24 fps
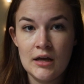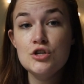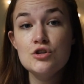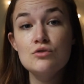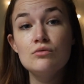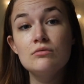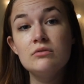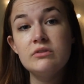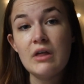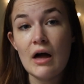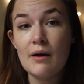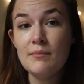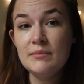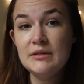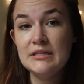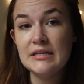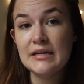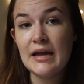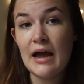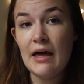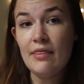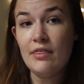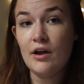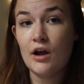You lump
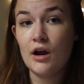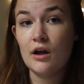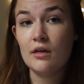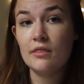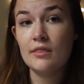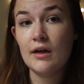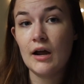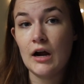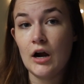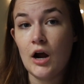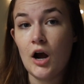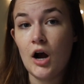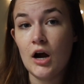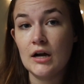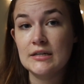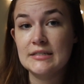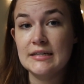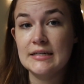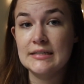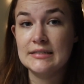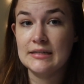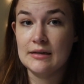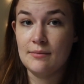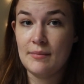together their
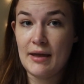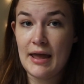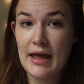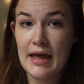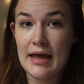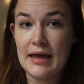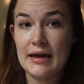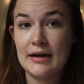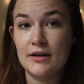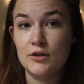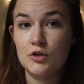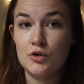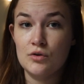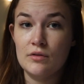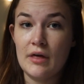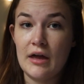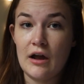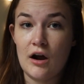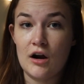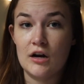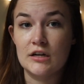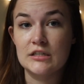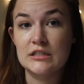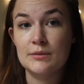autism and who they
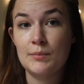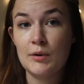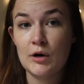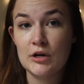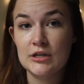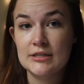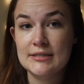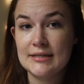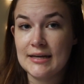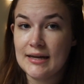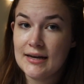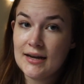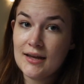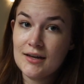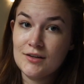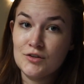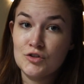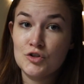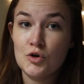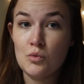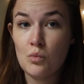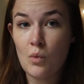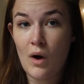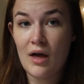are as a person
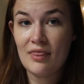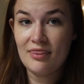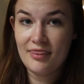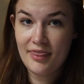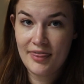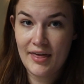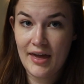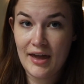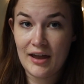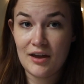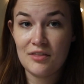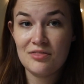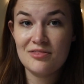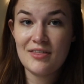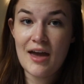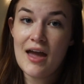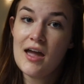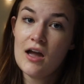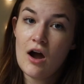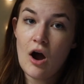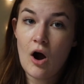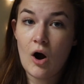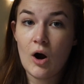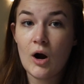into one thing.
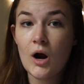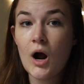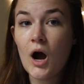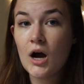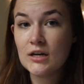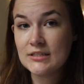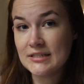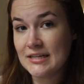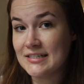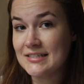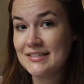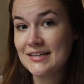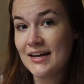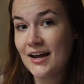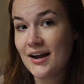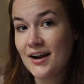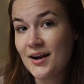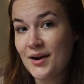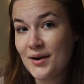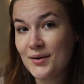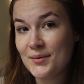They are autistic.